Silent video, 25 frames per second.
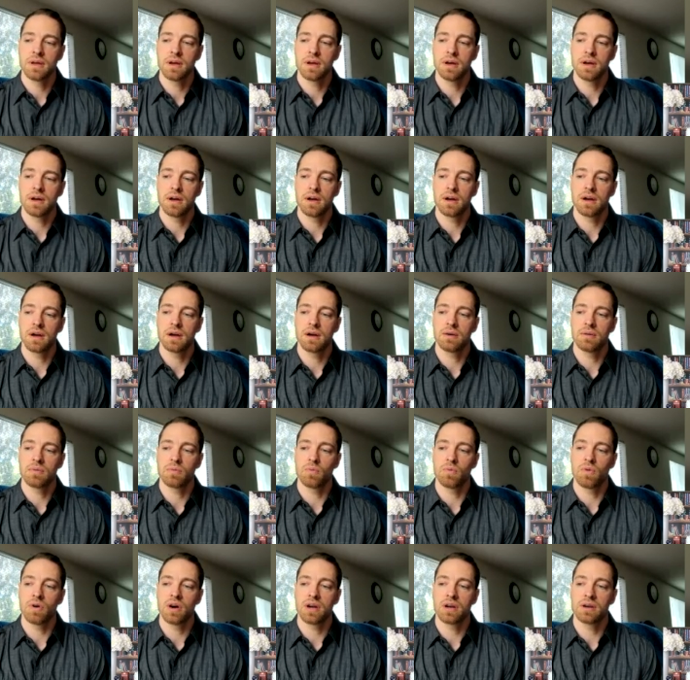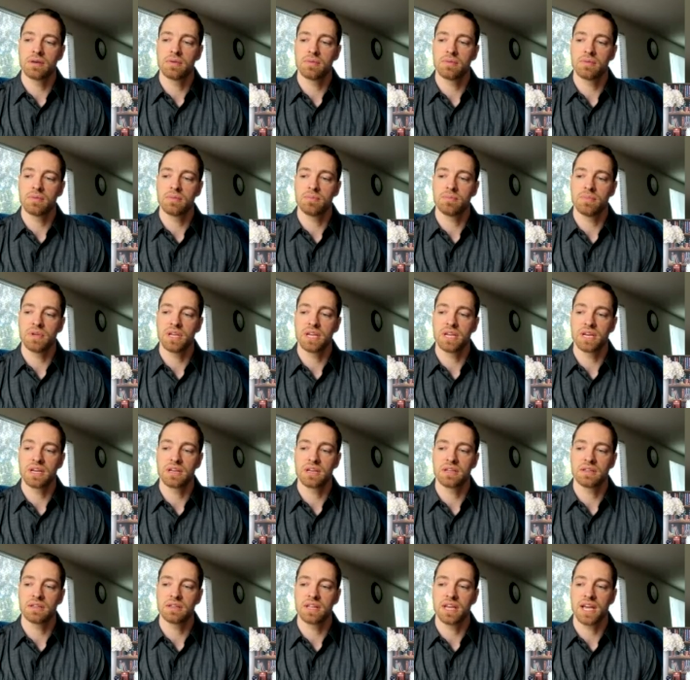one
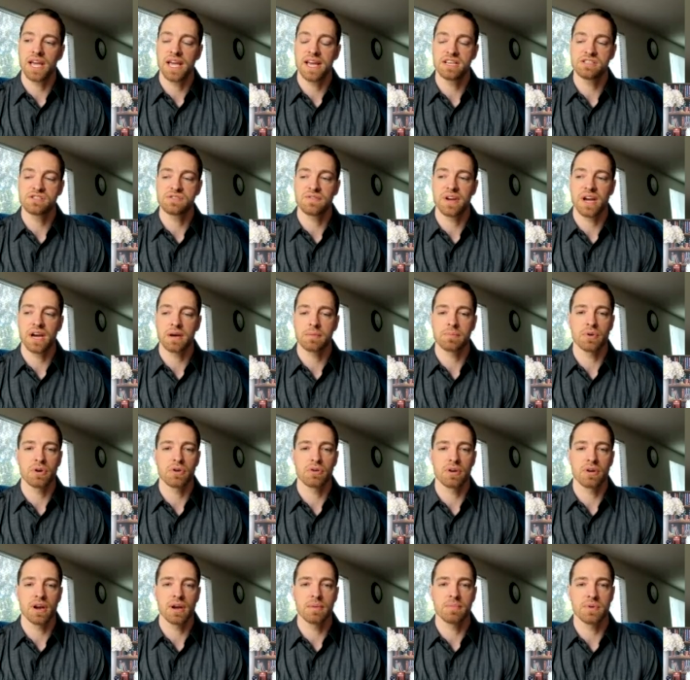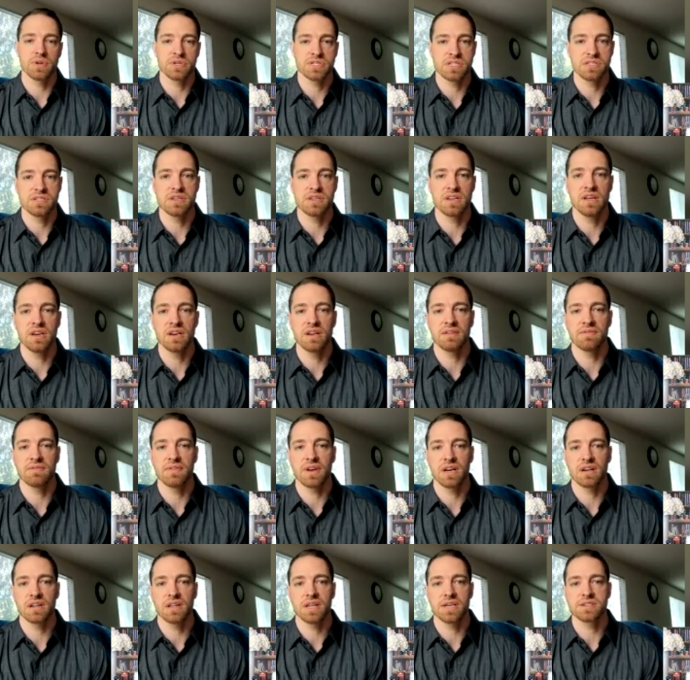being the HVAC program, which is heating,
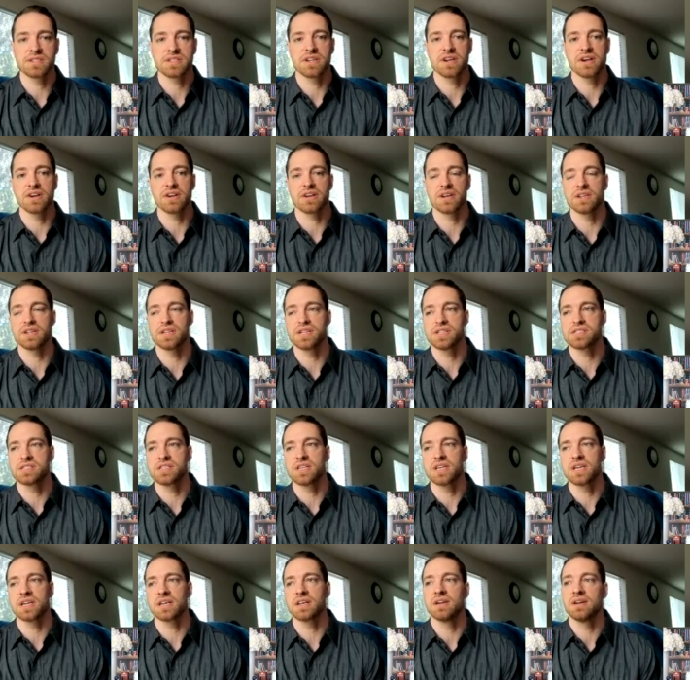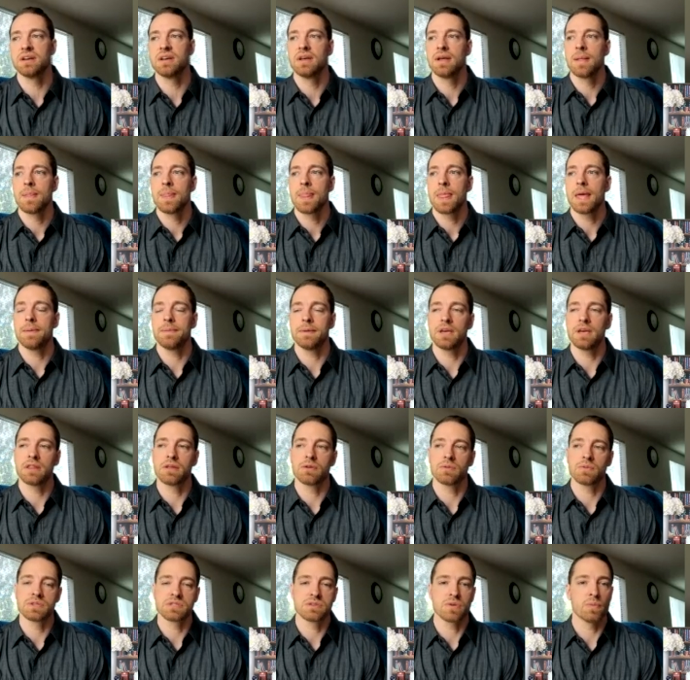ventilation, air conditioning, and the
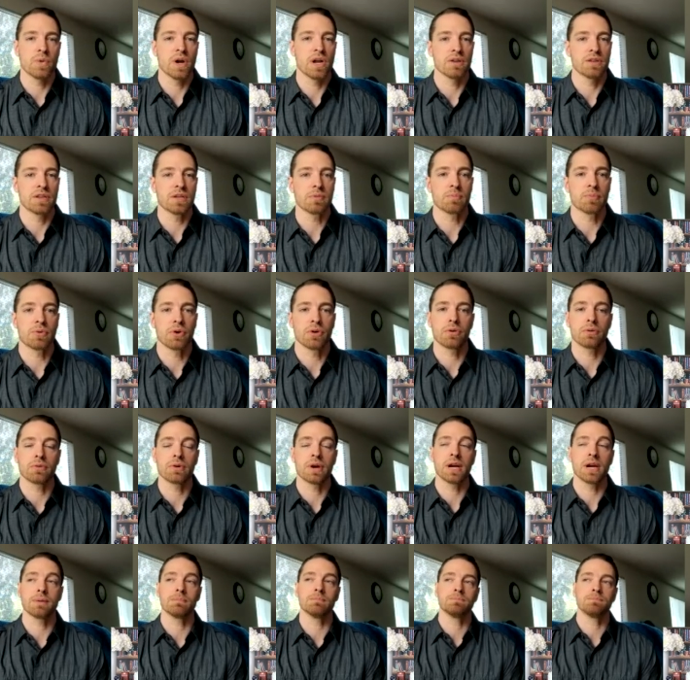other was a welding program.